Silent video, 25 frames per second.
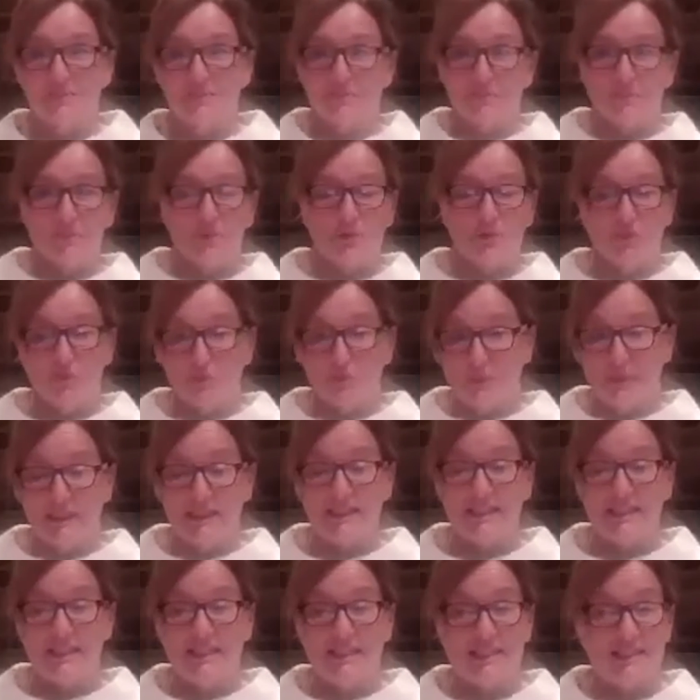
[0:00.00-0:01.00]
Movement
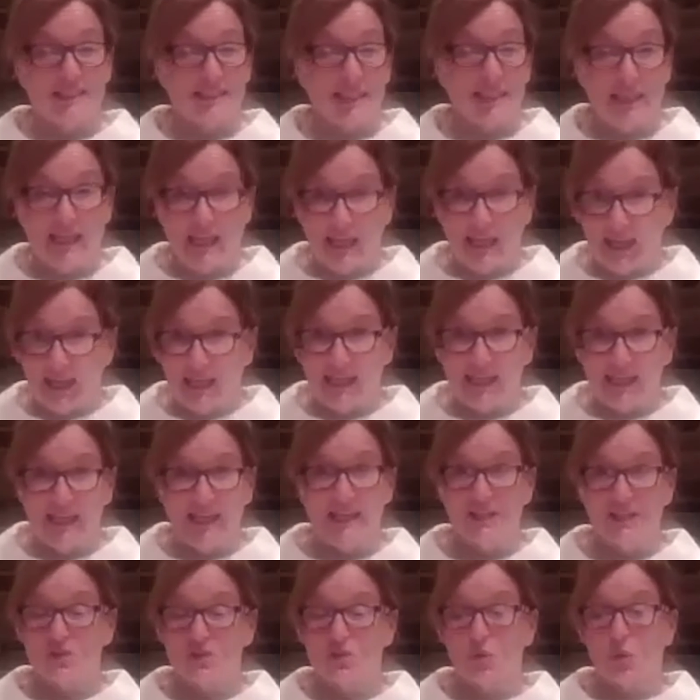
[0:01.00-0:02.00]
is key.
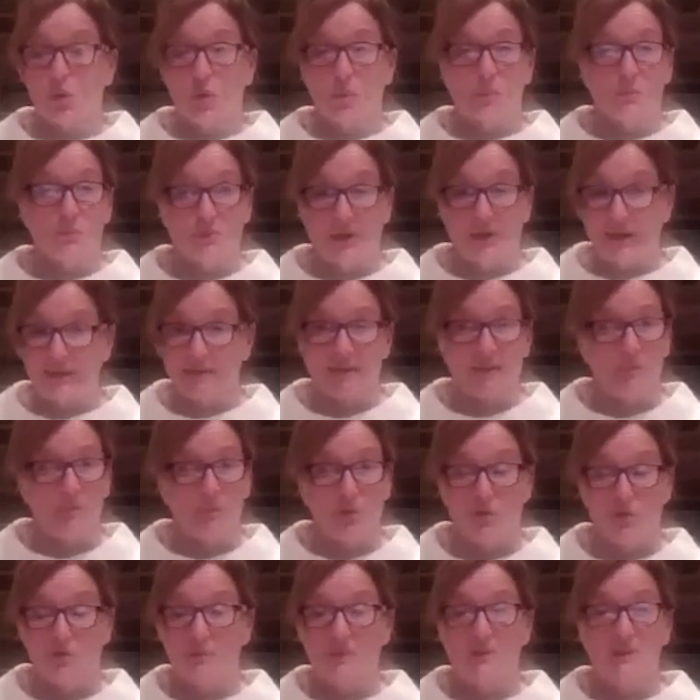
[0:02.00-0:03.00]
It's breath
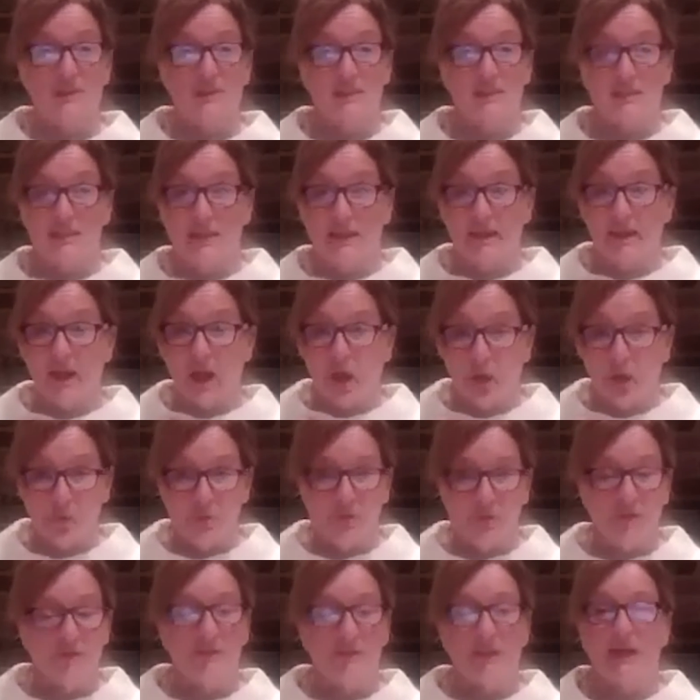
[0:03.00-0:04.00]
and movement is the
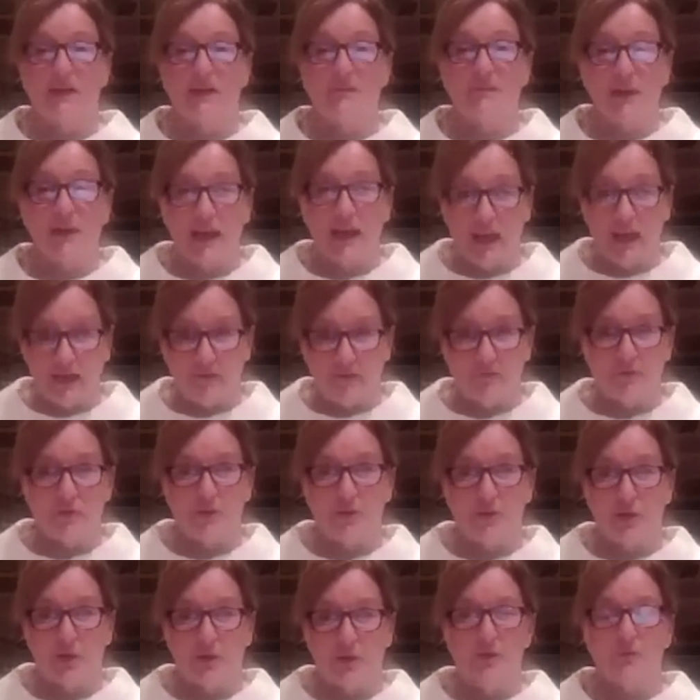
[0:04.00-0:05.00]
only thing I've
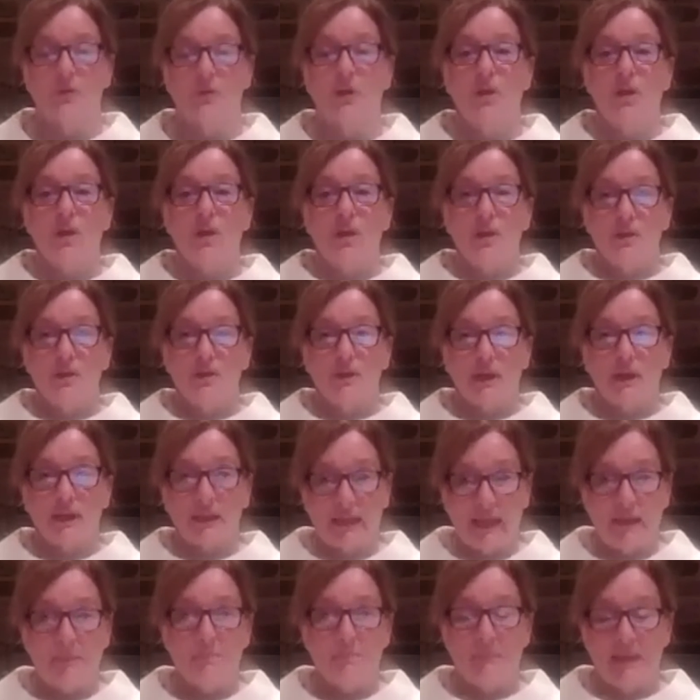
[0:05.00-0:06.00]
ever known
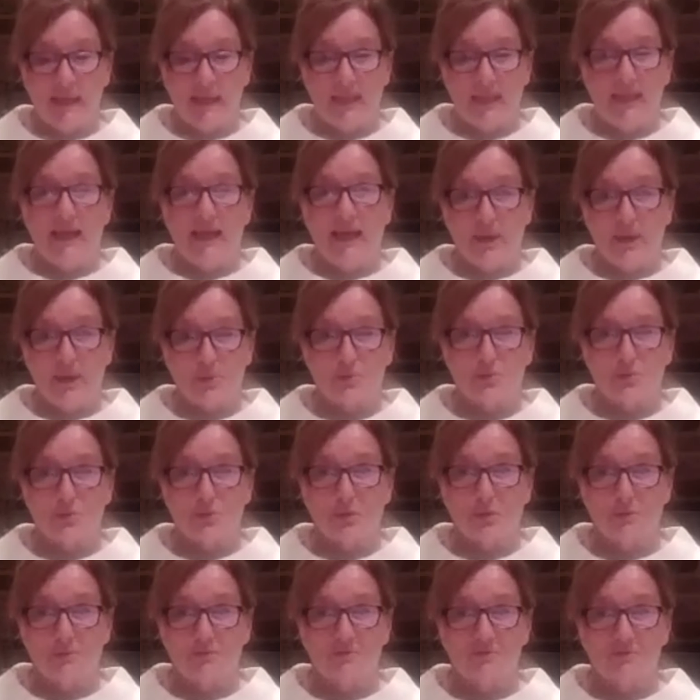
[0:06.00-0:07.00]
get me out
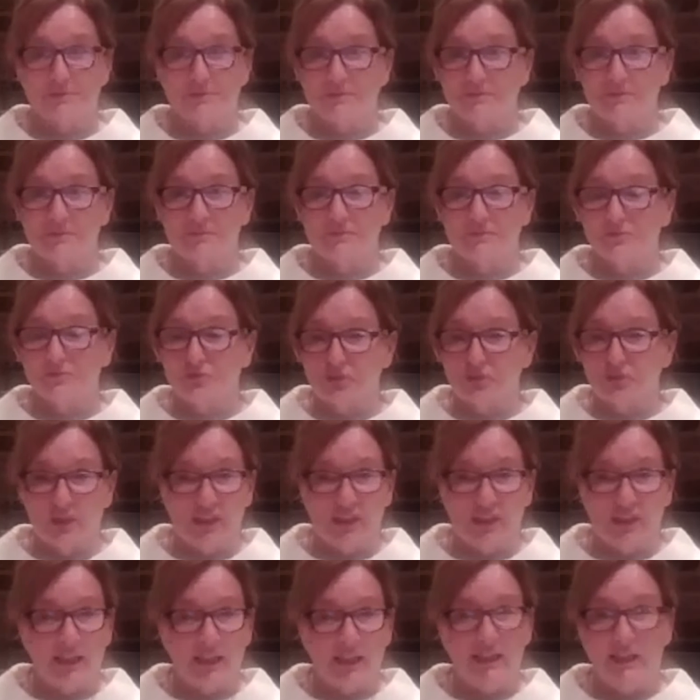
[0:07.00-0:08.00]
of
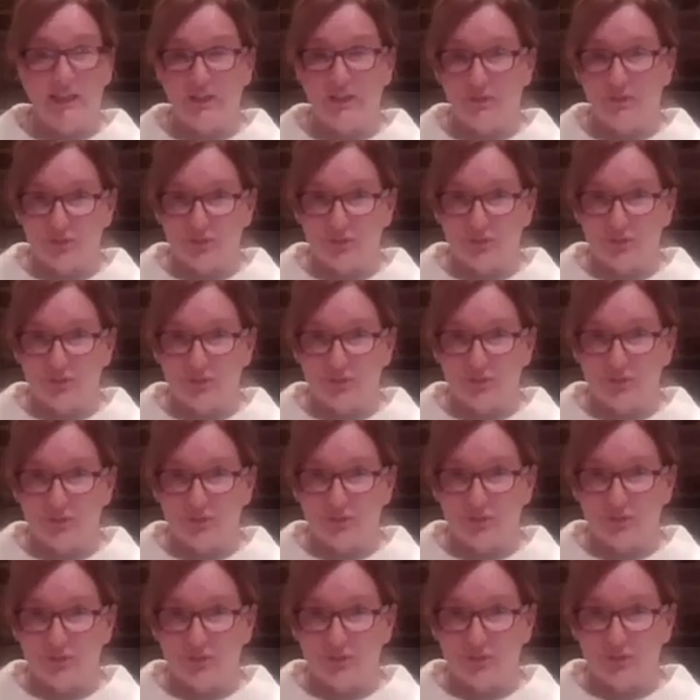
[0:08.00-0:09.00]
really, really,
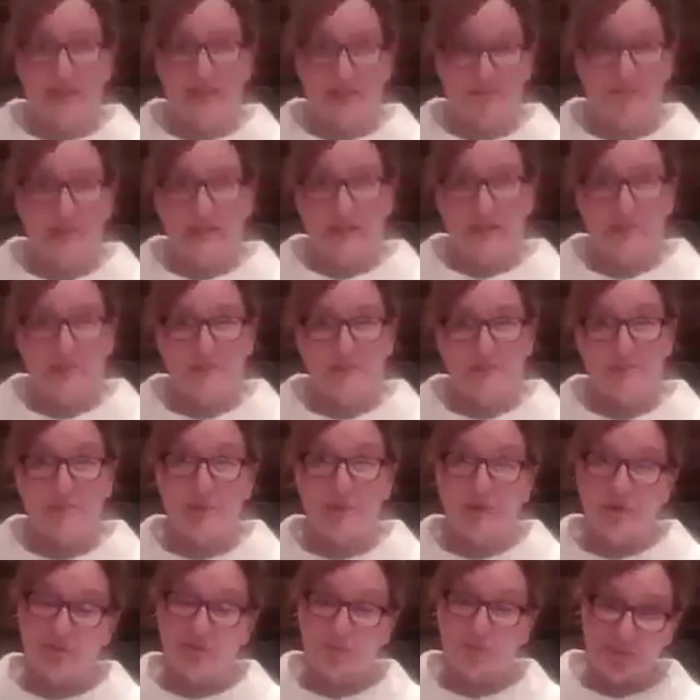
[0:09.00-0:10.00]
really tough times,
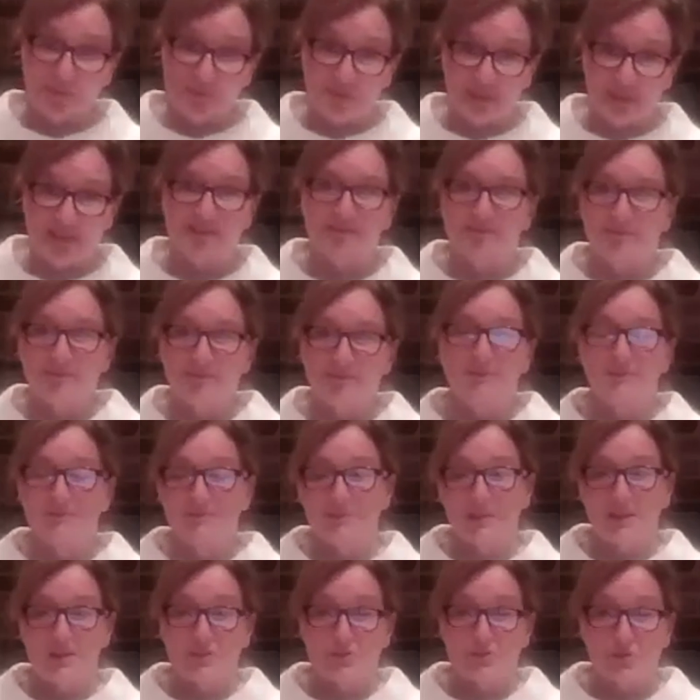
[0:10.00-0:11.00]
apart from obviously
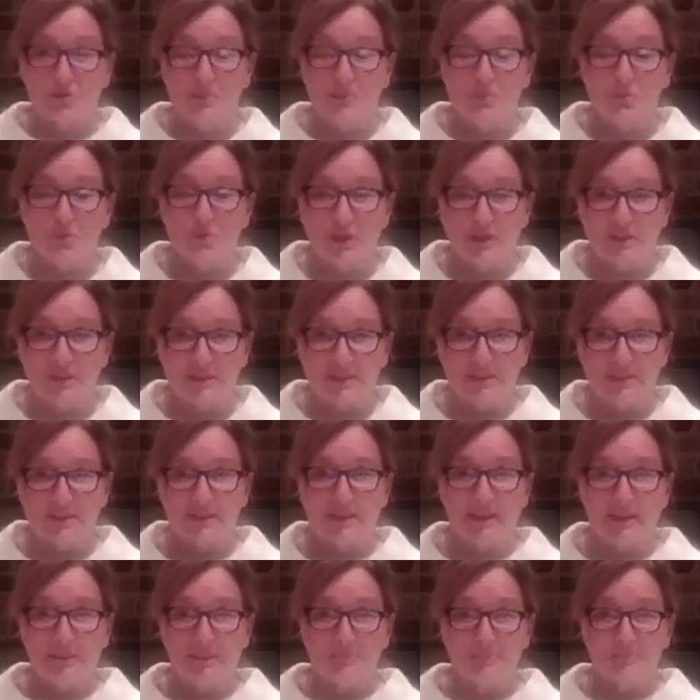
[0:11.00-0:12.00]
extreme drugs at the
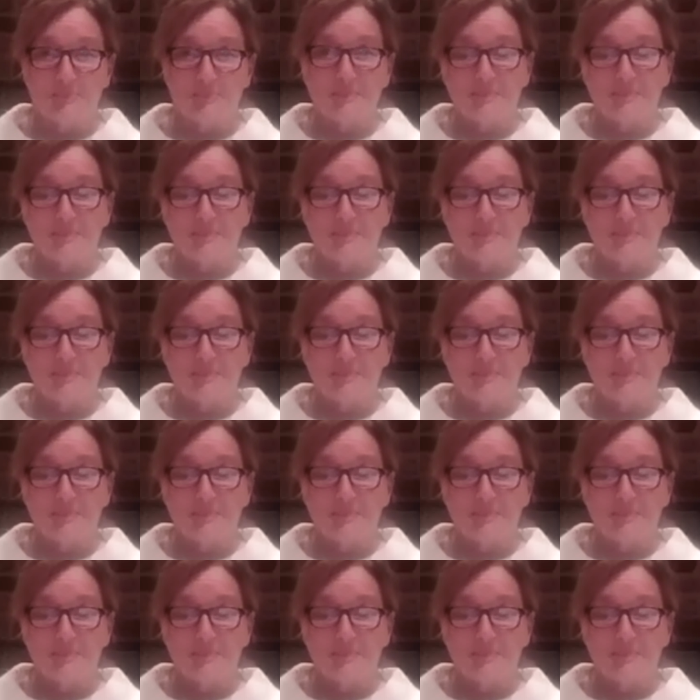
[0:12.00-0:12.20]
time.